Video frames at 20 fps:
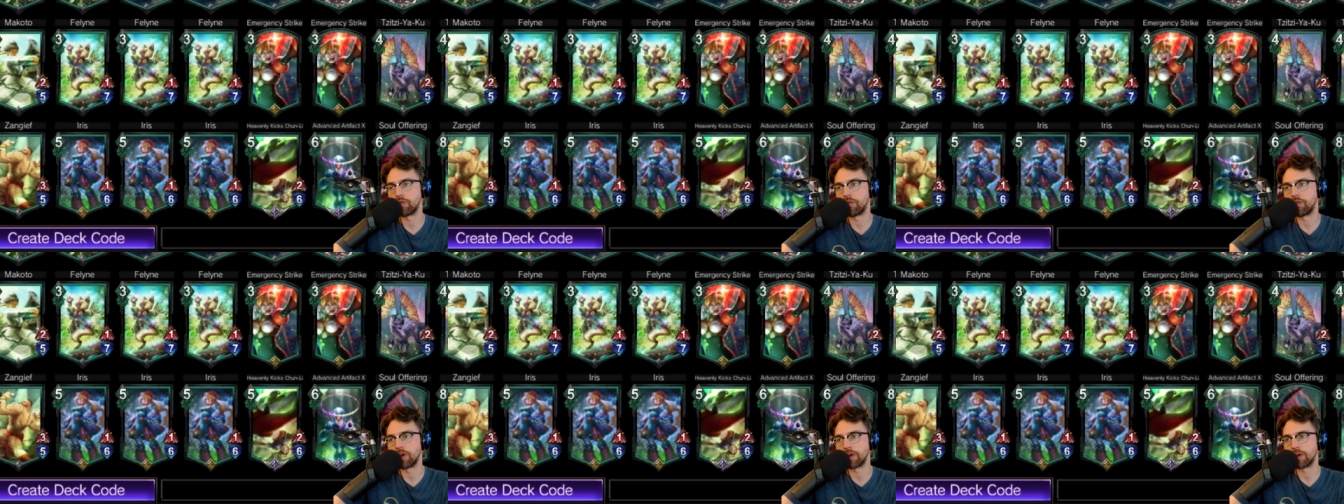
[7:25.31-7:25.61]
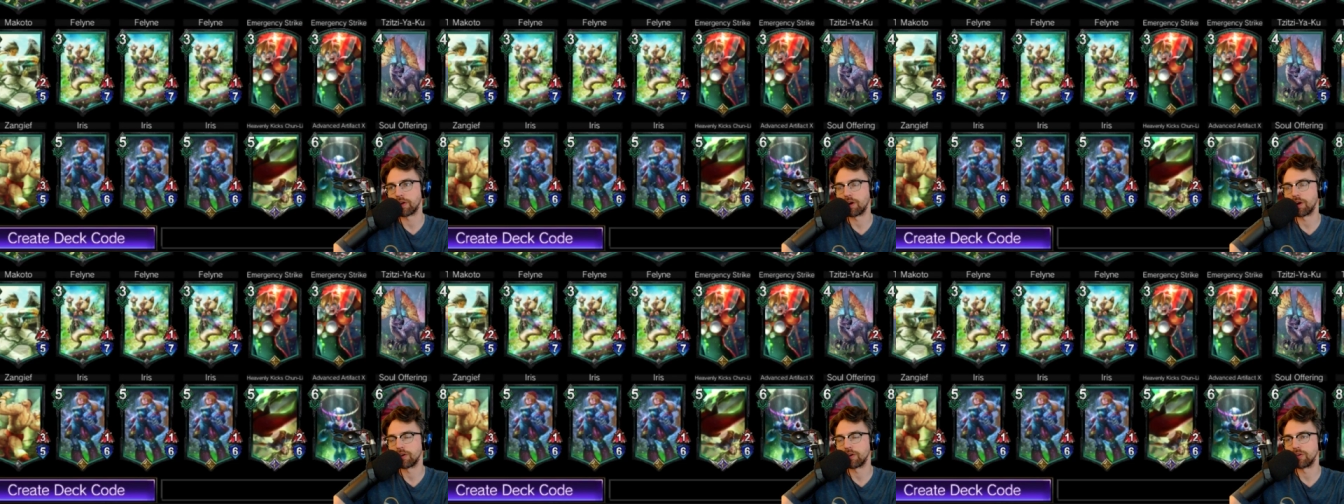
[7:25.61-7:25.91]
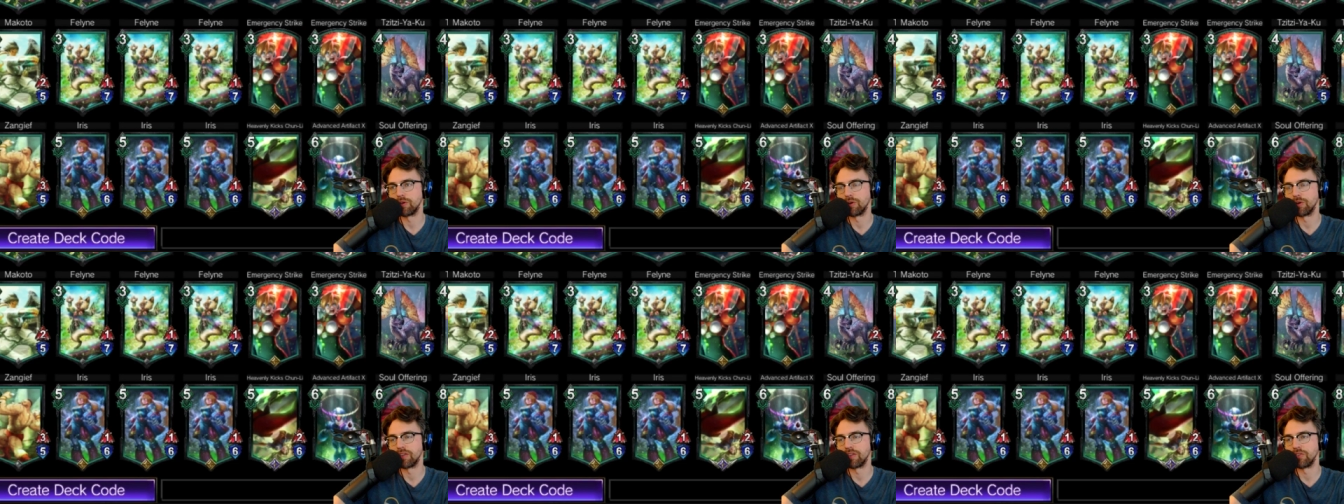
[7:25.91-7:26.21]
fun card
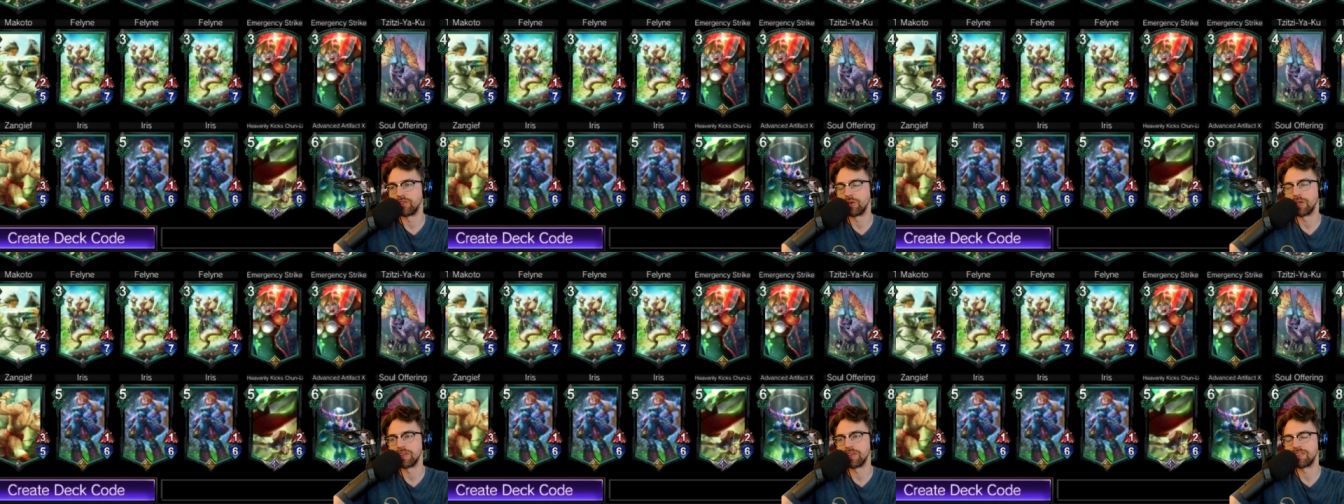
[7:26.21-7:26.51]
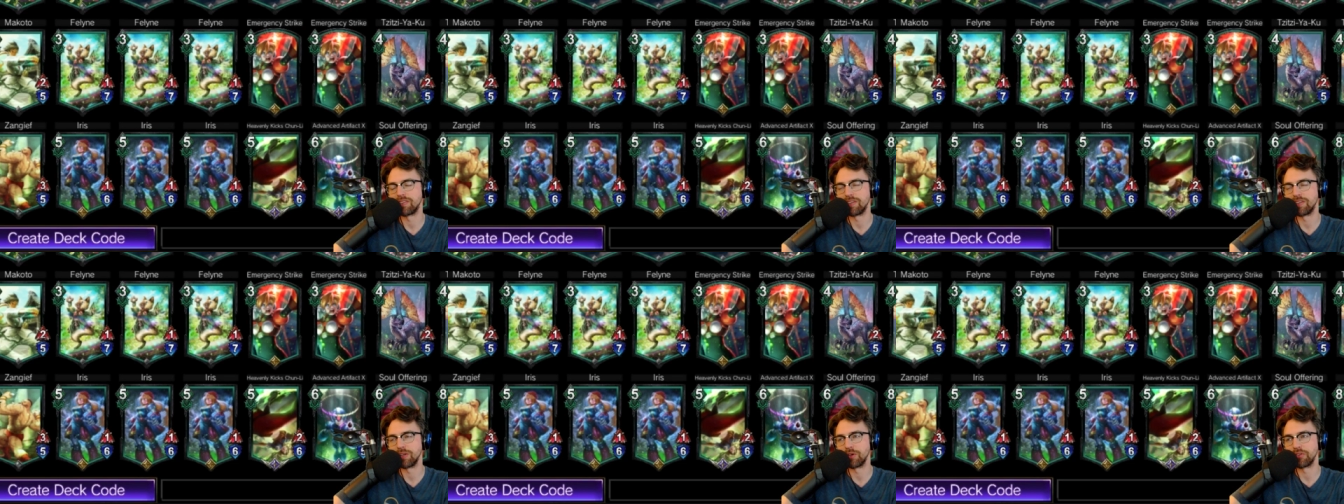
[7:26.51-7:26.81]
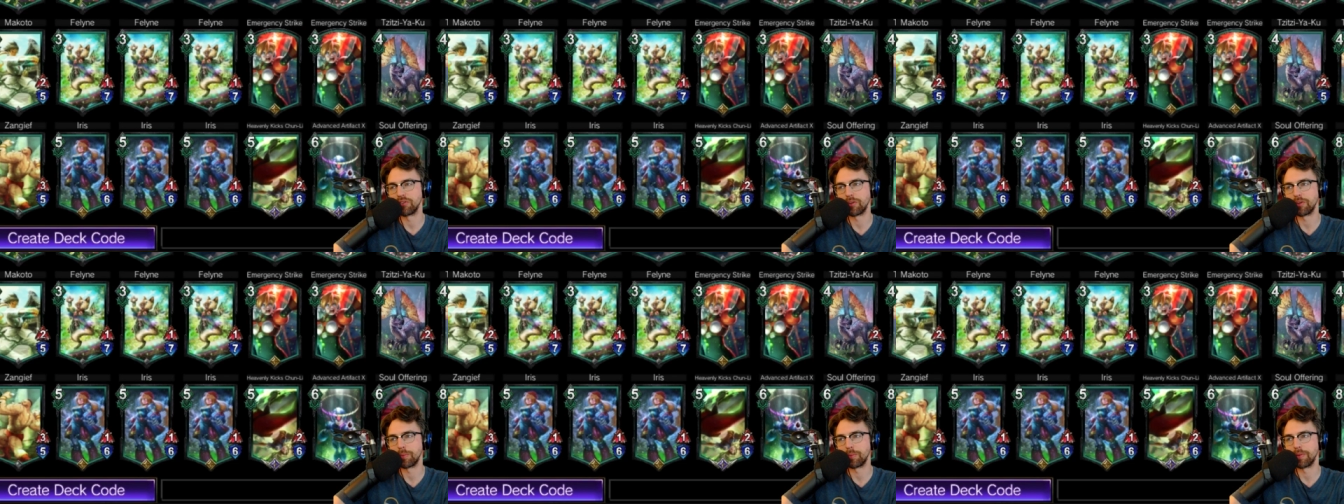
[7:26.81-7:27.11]
too, because you can
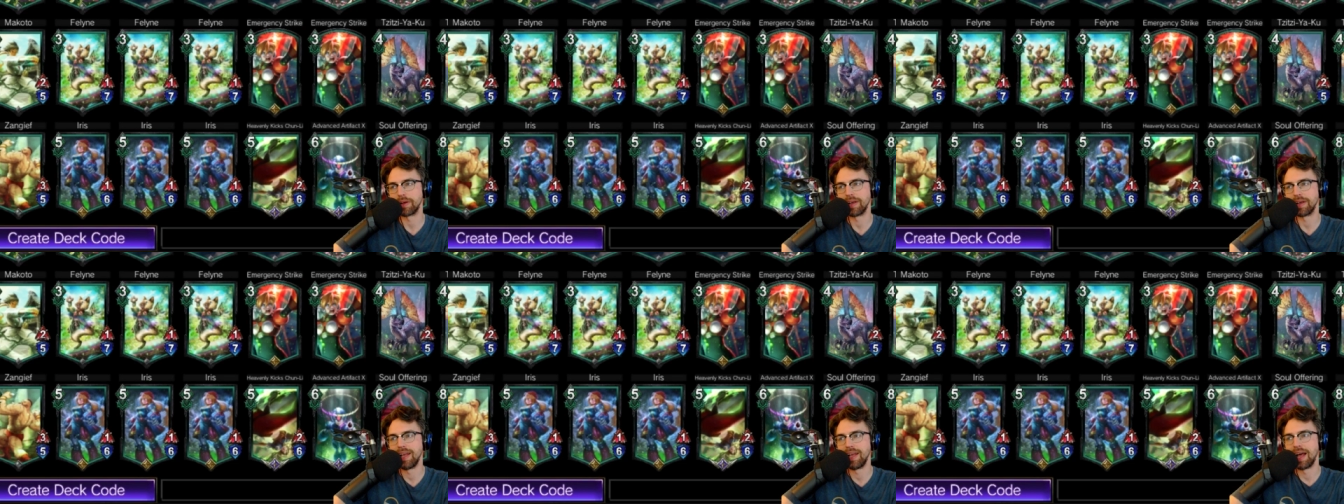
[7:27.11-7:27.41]
steal some,